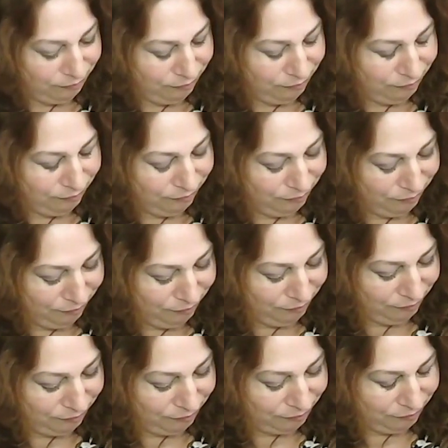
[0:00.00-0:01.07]

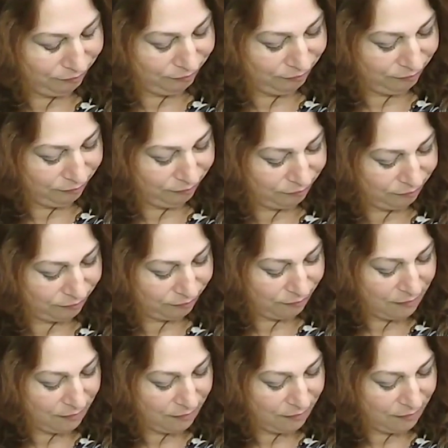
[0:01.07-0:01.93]
(silence)